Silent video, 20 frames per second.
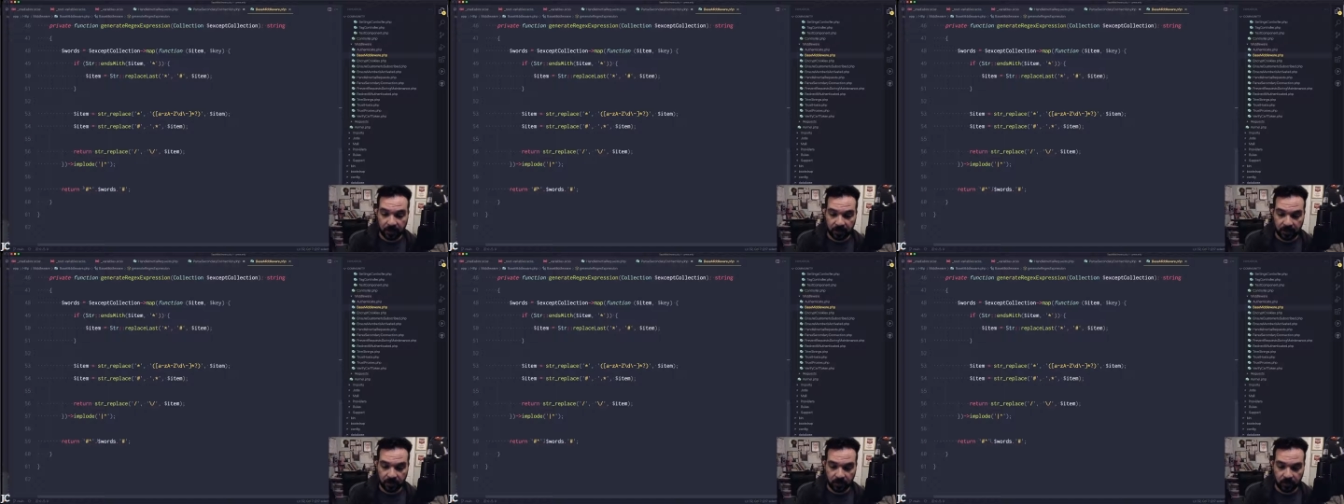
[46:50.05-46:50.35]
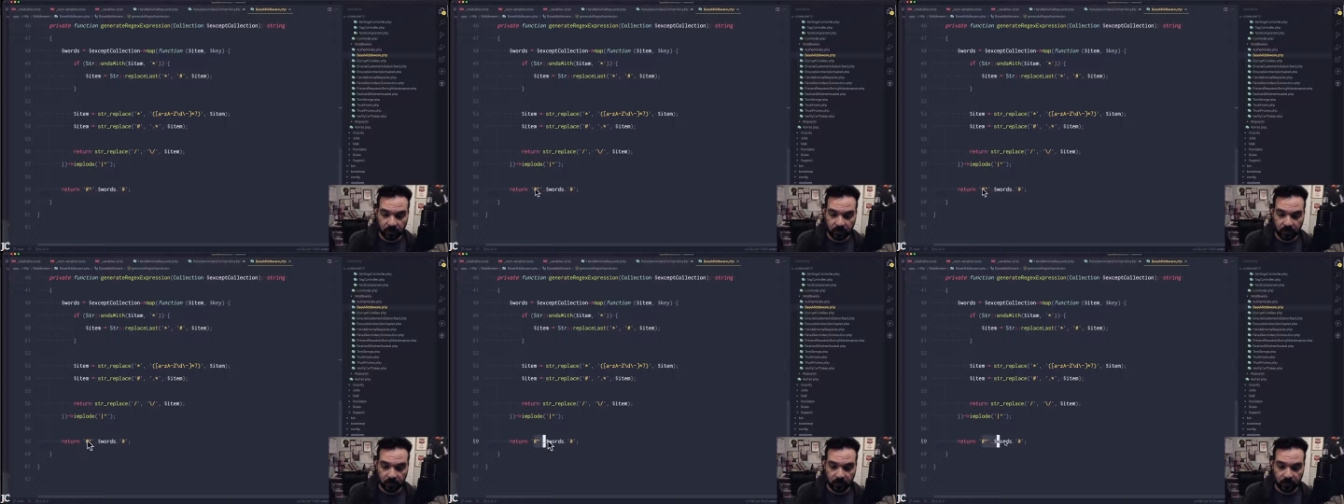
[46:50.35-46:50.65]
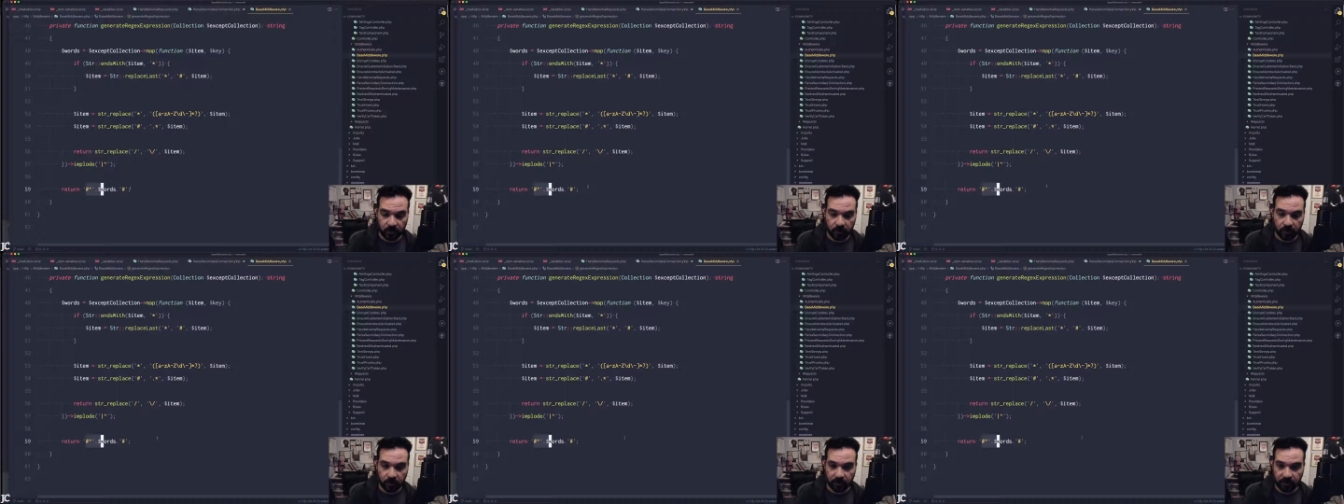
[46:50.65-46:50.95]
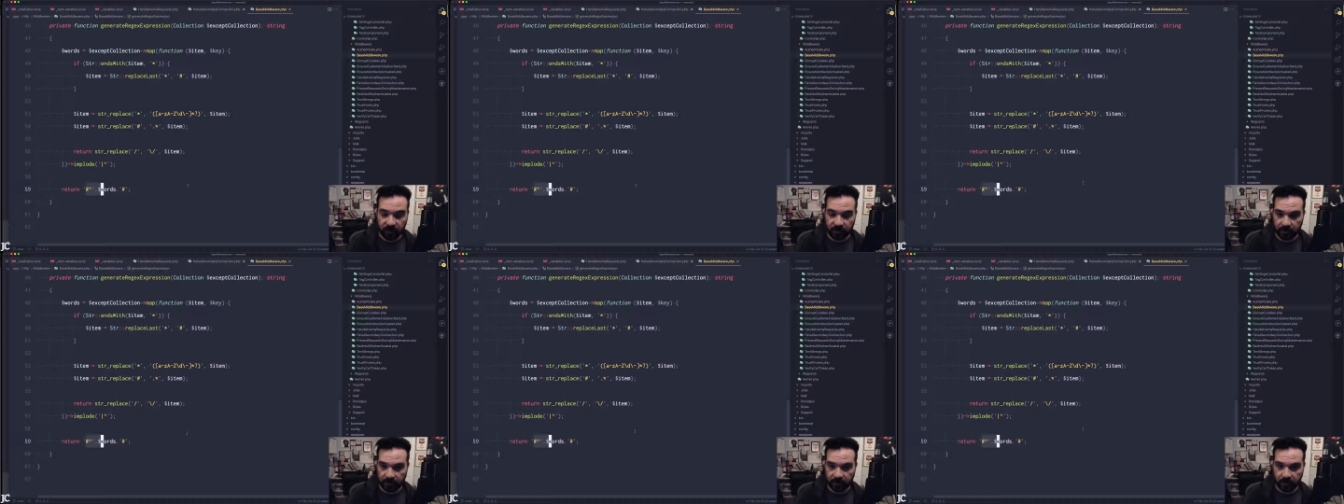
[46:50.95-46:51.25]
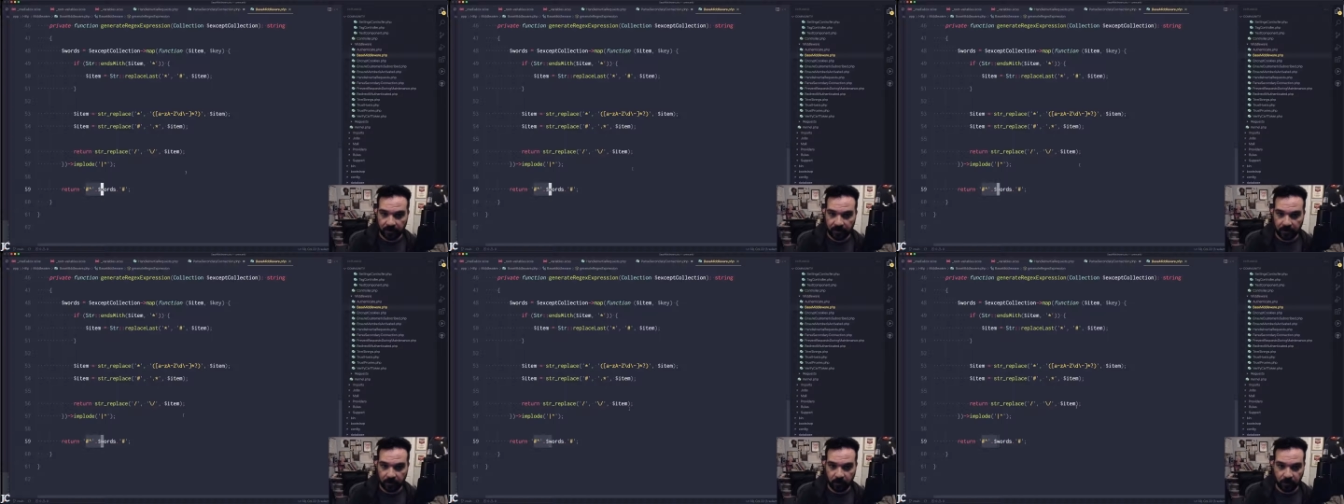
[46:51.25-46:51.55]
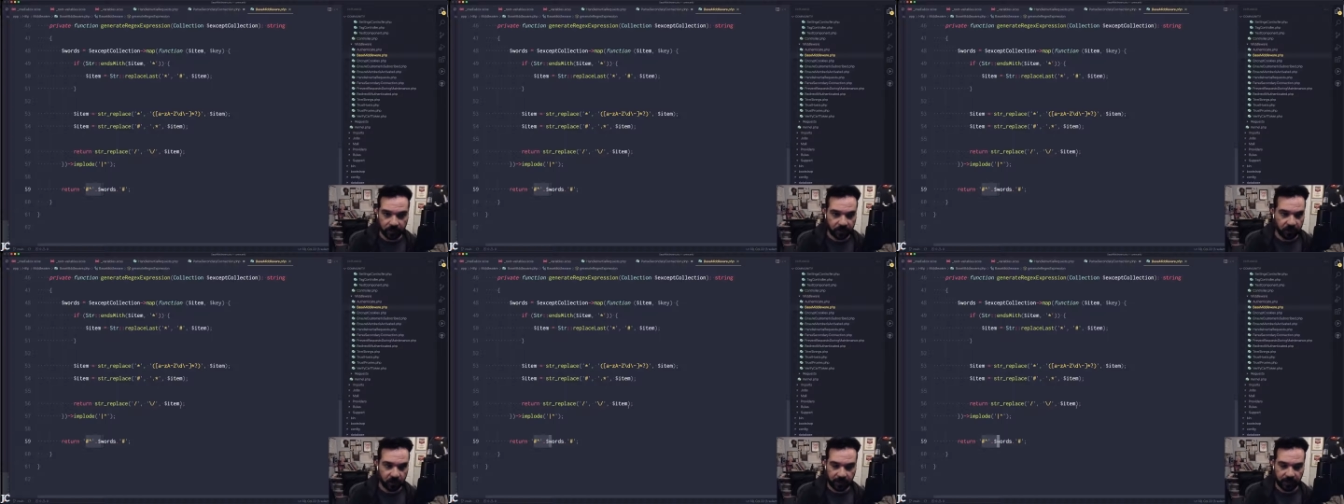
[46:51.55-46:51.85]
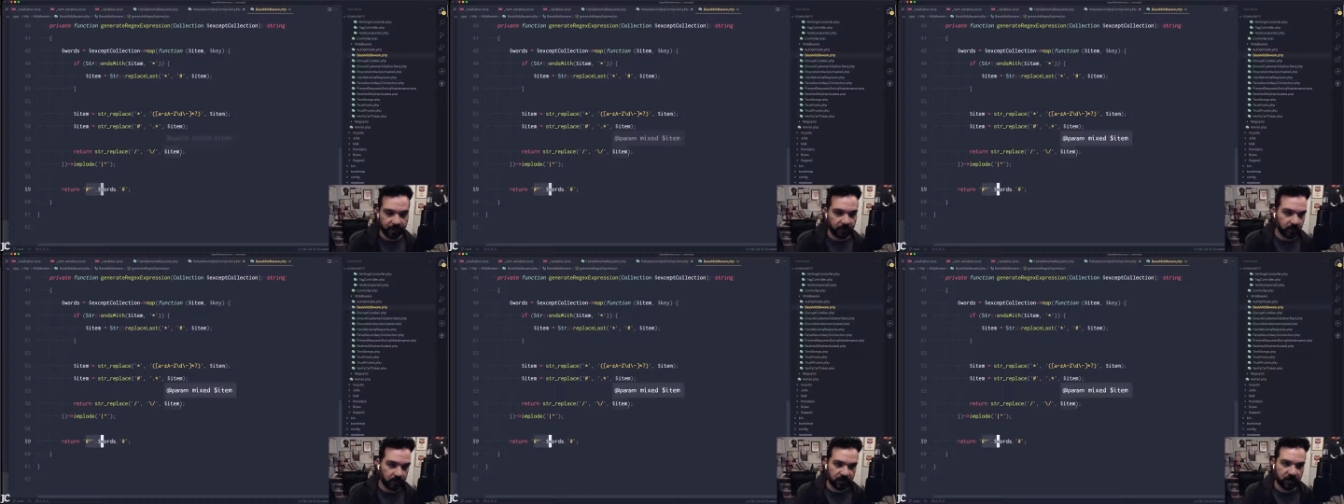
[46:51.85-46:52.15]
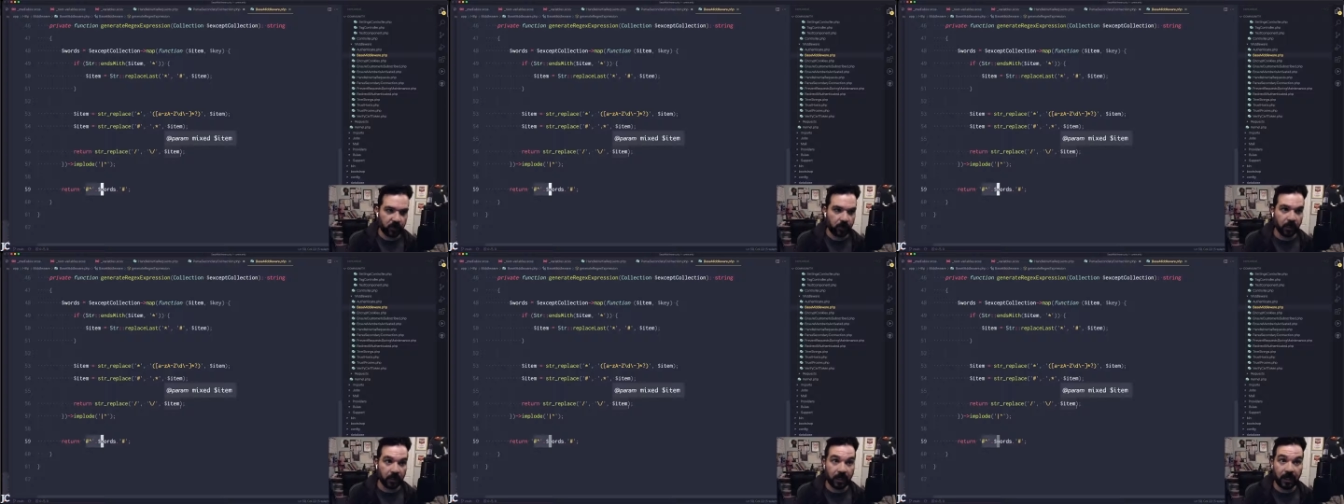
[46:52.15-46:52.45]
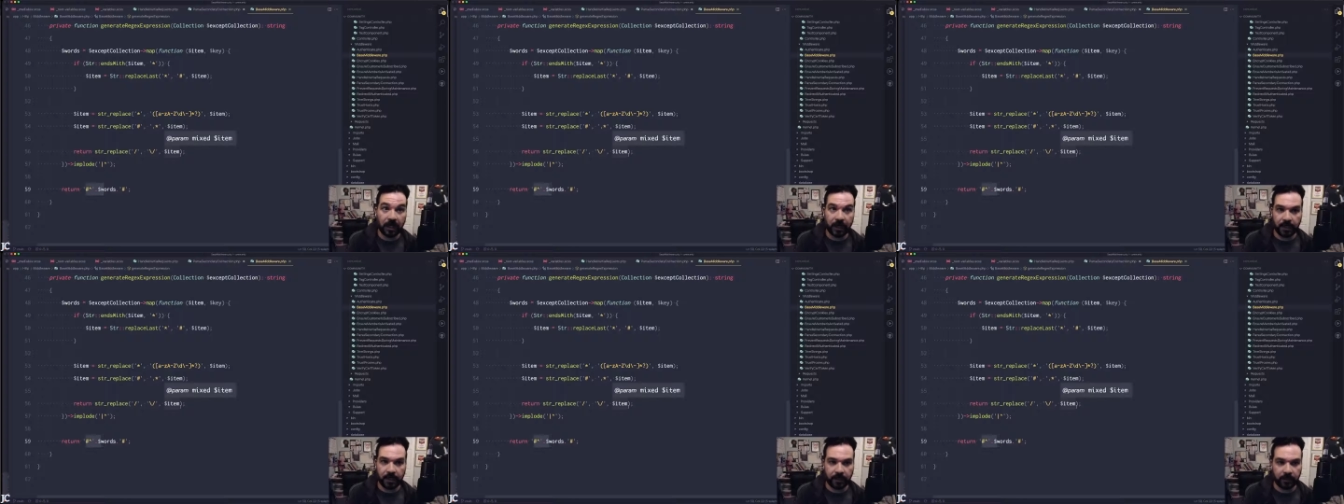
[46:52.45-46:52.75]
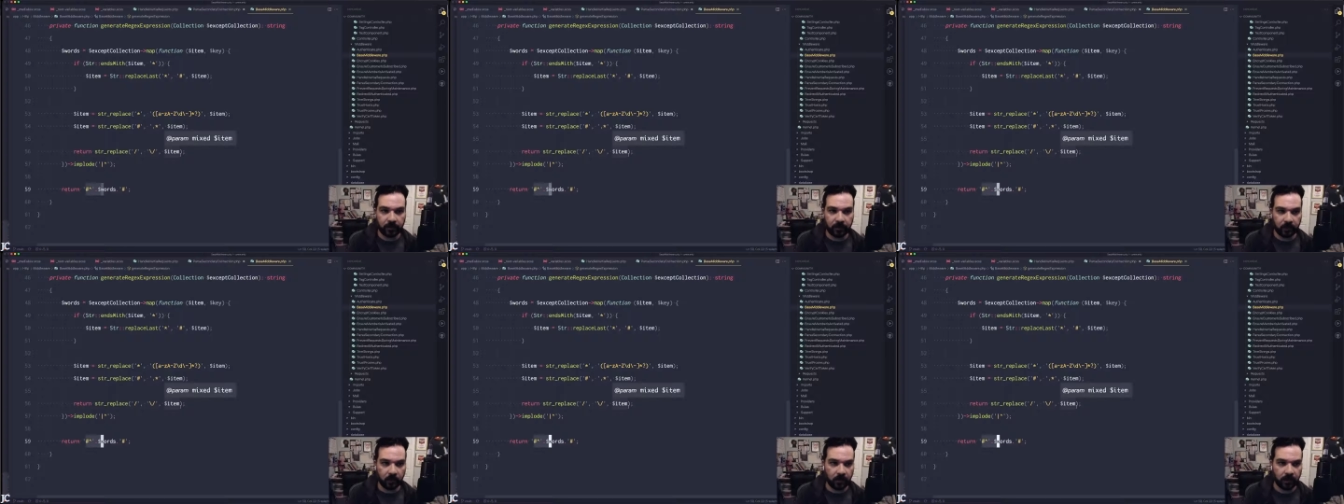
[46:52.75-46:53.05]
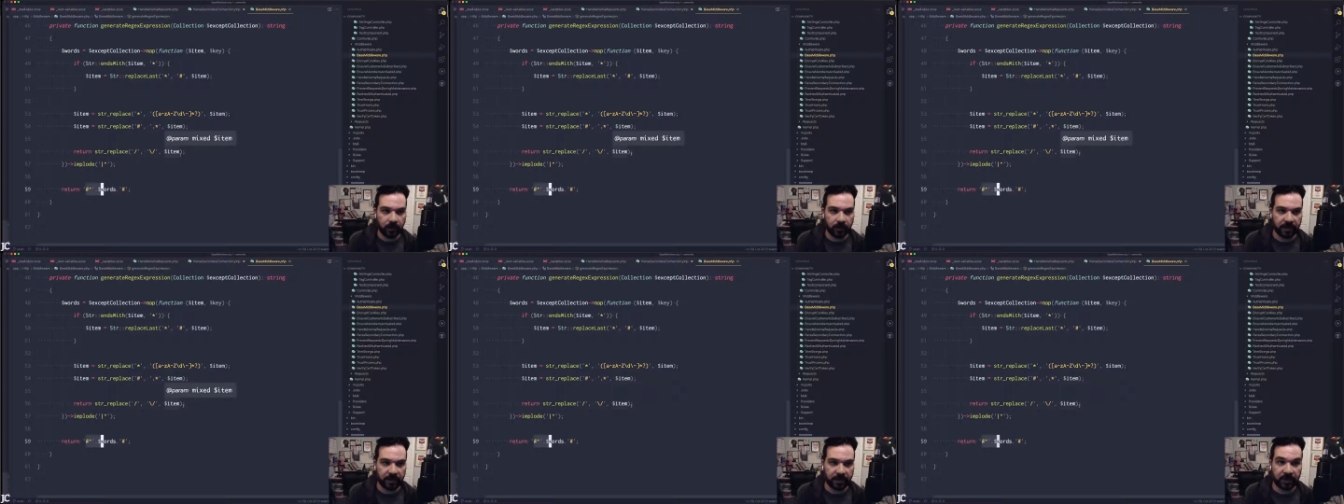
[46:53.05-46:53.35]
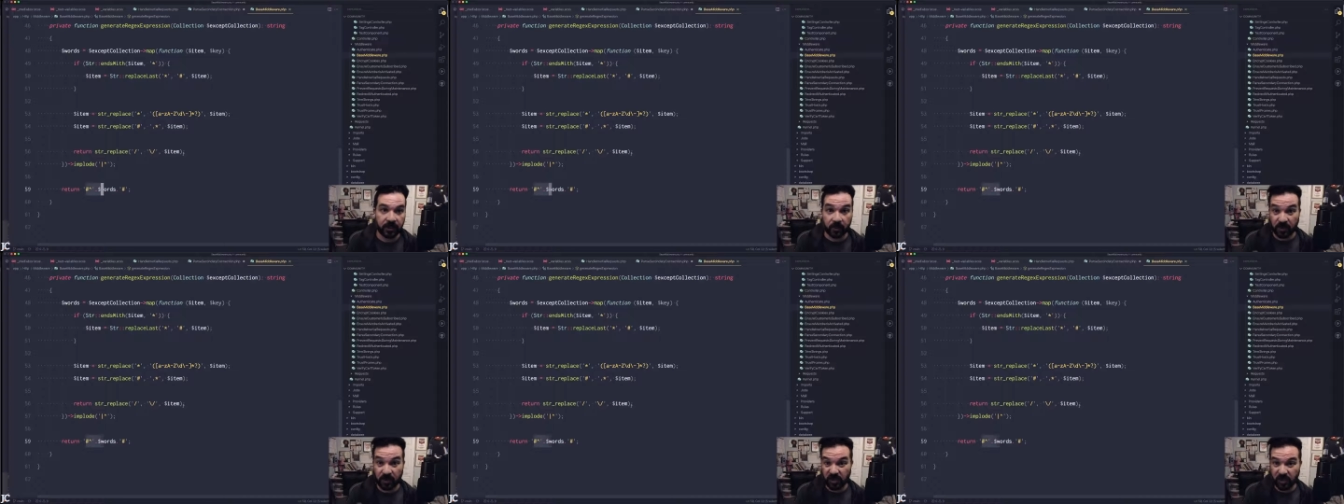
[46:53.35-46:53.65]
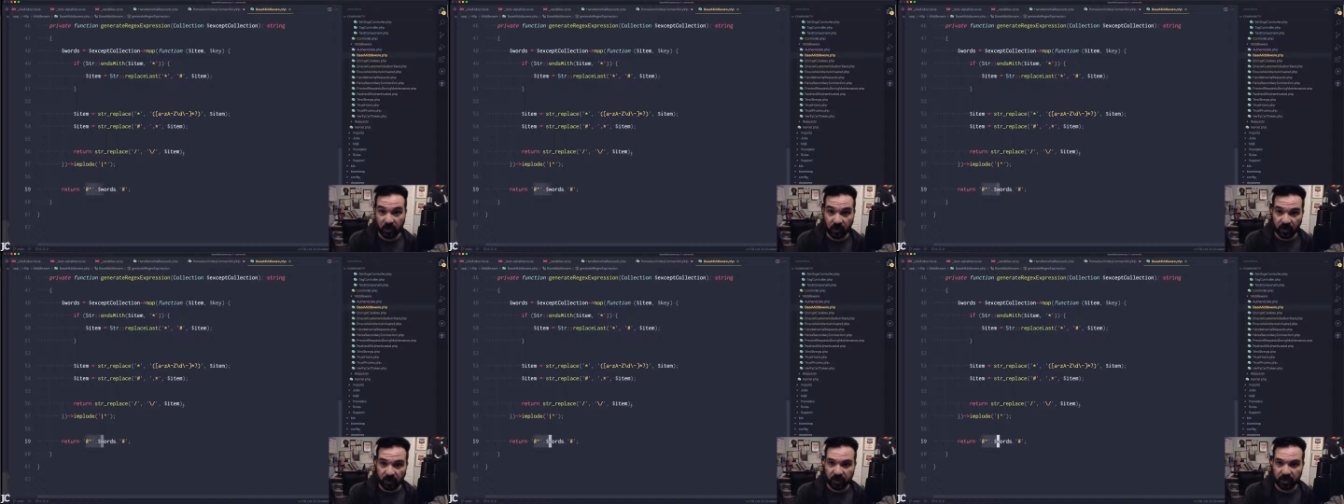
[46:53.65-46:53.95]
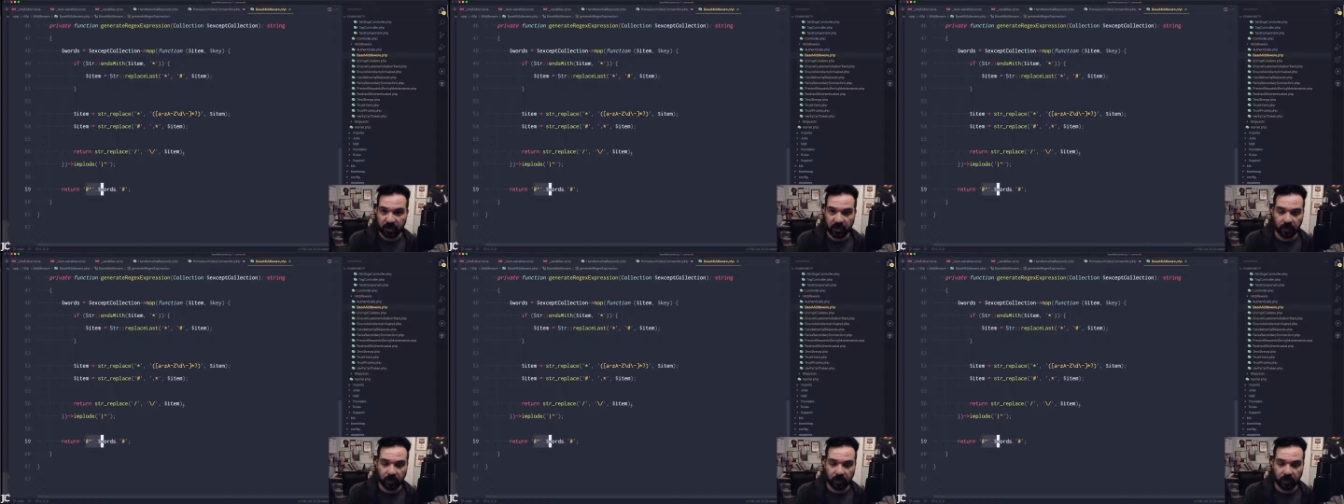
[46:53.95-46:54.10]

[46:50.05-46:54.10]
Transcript: to your subdomain or to a line, like to one of those things, so search.